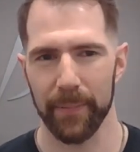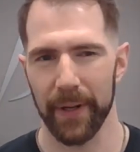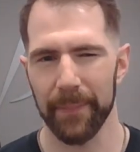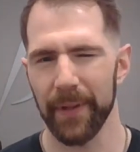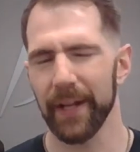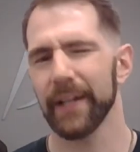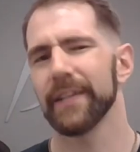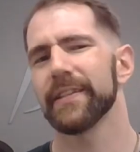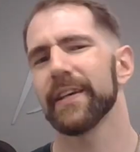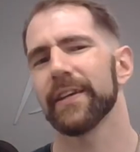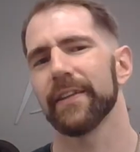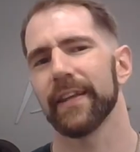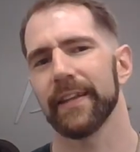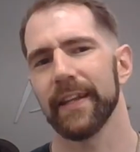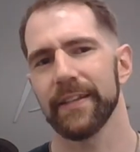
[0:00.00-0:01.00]
But I'm not going to tell
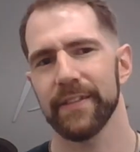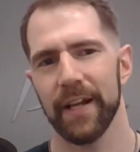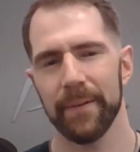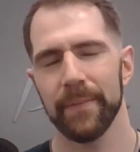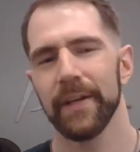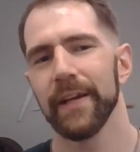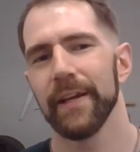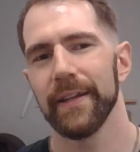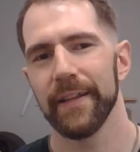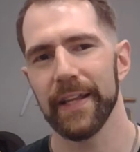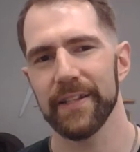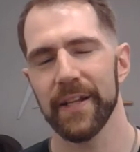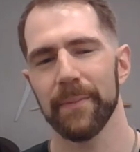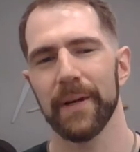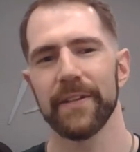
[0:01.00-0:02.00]
you that. That's
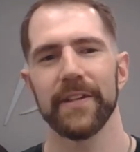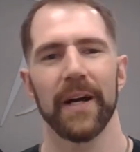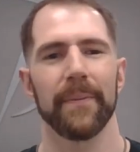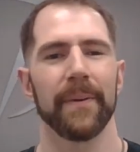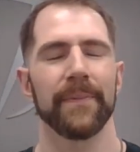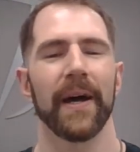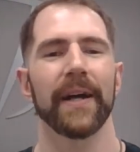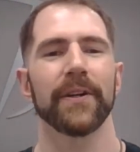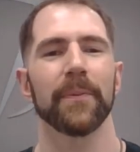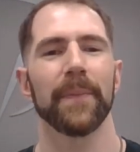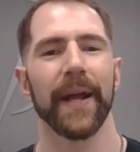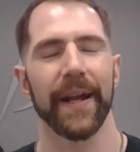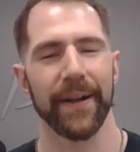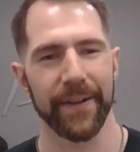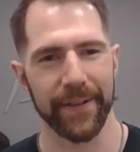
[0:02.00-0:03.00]
not my job. I'm not your
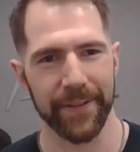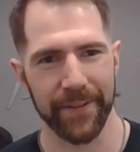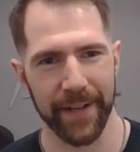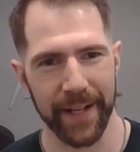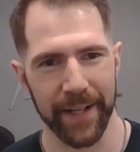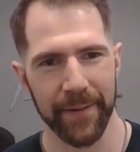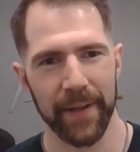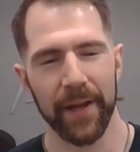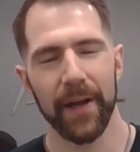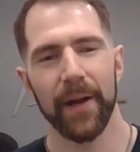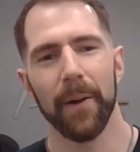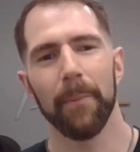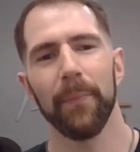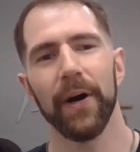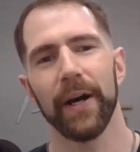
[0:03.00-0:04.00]
parent, right?
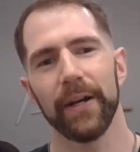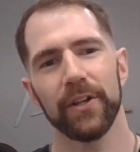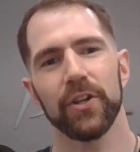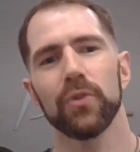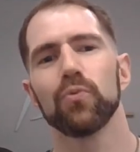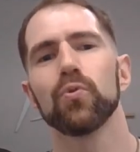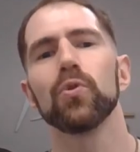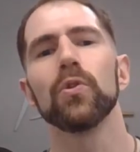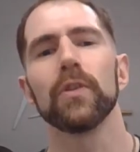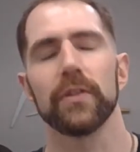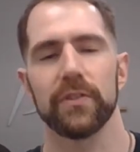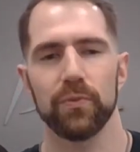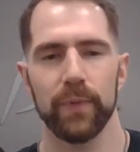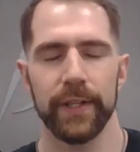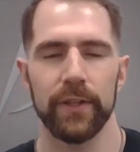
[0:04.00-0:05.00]
But good
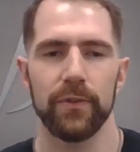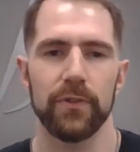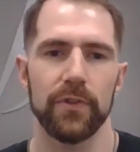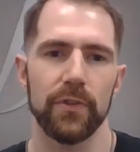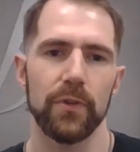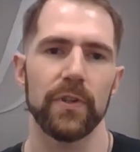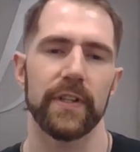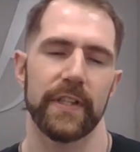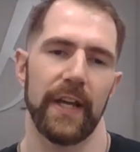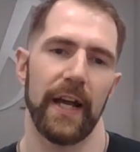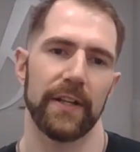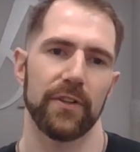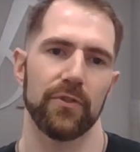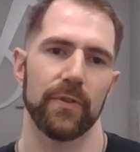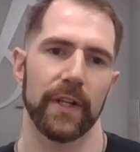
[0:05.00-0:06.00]
rules when you do
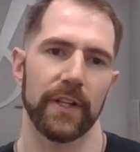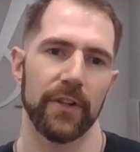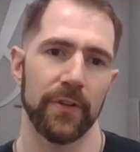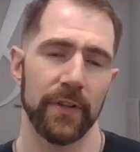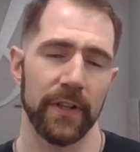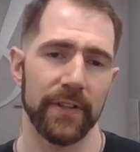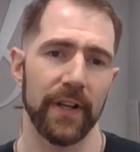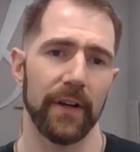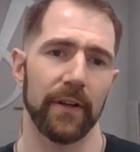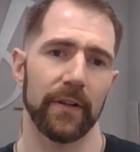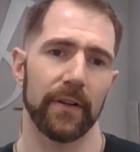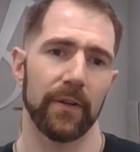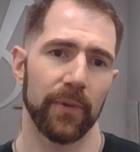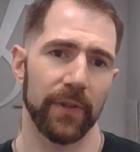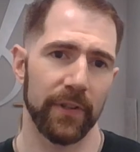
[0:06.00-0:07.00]
decide to drink. You're an adult.
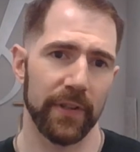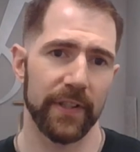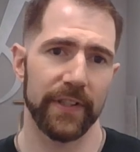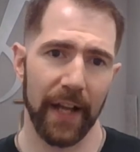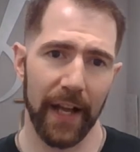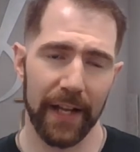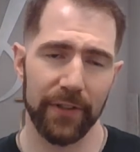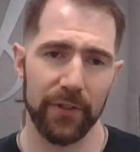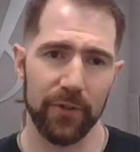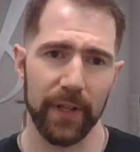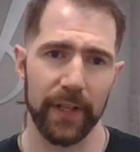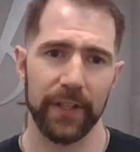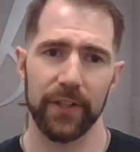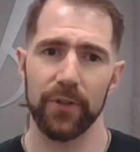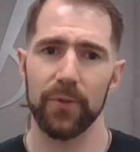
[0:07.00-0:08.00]
When you decide to
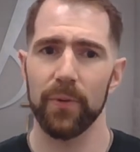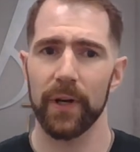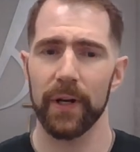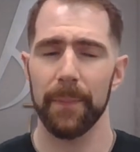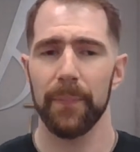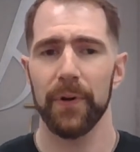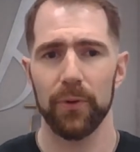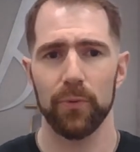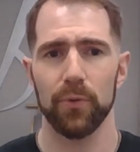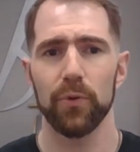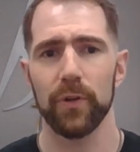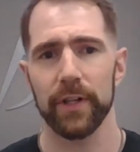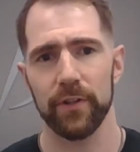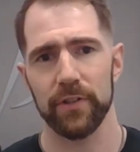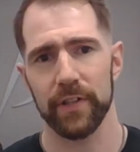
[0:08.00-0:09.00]
drink, you want to put a
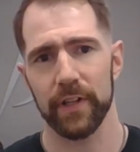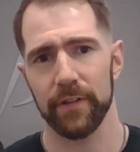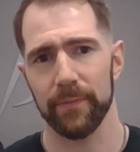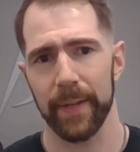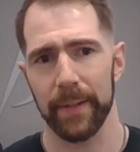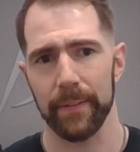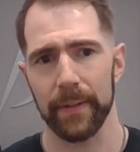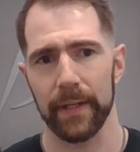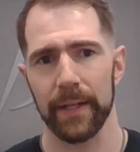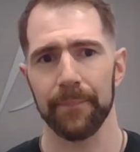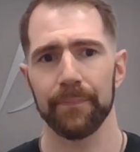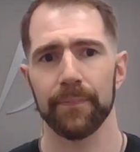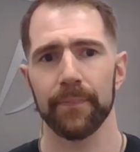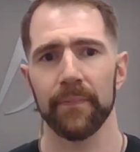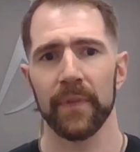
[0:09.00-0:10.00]
rule on yourself maybe.
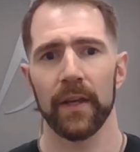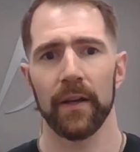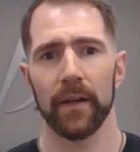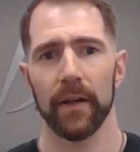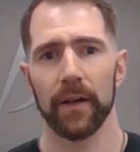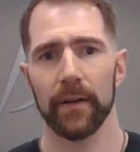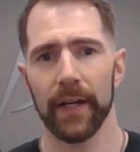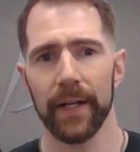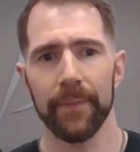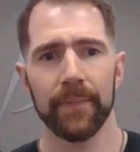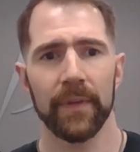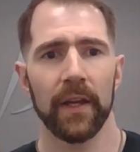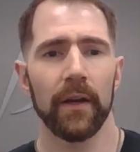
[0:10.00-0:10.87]
All right?